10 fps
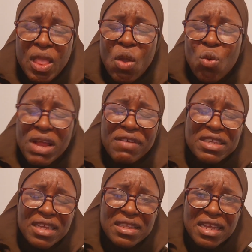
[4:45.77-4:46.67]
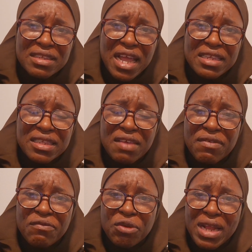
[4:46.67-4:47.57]
Whatever sentence that is
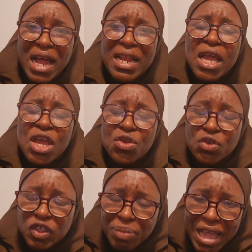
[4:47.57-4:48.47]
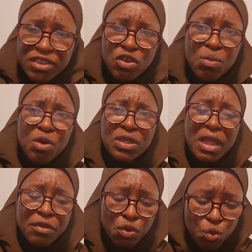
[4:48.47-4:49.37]
given for that, you spend so much
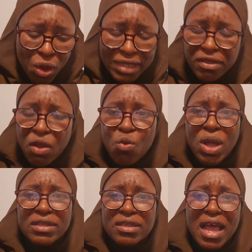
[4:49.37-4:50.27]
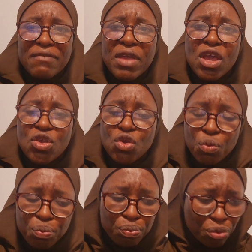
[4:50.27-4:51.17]
that you waste someone's life,
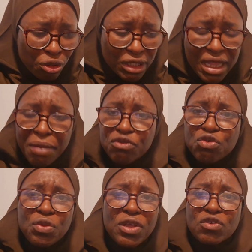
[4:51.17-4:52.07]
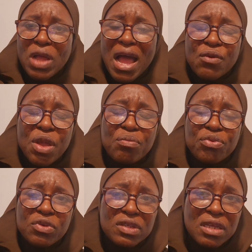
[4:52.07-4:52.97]
you put them through this harrowing
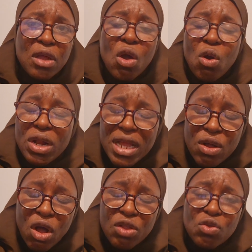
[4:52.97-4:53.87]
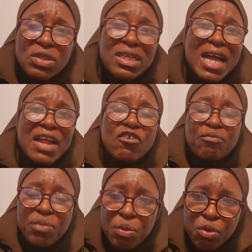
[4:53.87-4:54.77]
process. Only God knows the kind
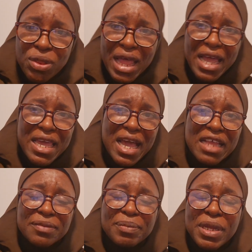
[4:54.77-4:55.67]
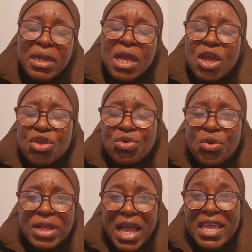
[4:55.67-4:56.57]
of people that he has been,
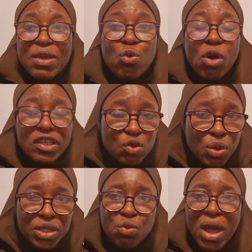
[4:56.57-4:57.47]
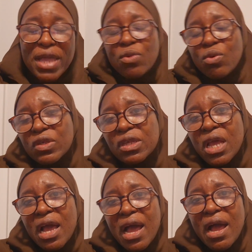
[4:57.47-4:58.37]
that he was with while he was
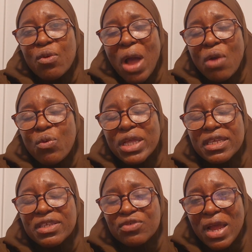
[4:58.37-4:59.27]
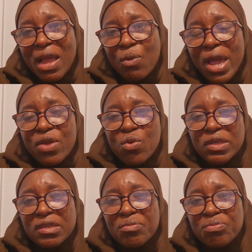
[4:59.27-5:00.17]
awaiting trial, while he
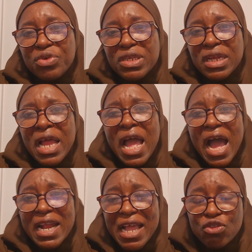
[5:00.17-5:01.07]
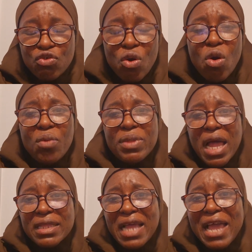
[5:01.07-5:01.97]
was in prison. And I do hope
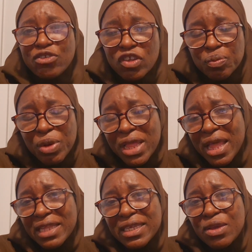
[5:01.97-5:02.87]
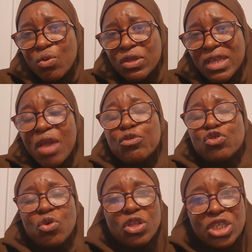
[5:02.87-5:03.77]
that, I just pray that he was able
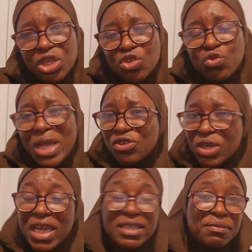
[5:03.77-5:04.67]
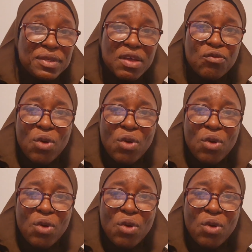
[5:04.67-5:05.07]
to continue to educate himself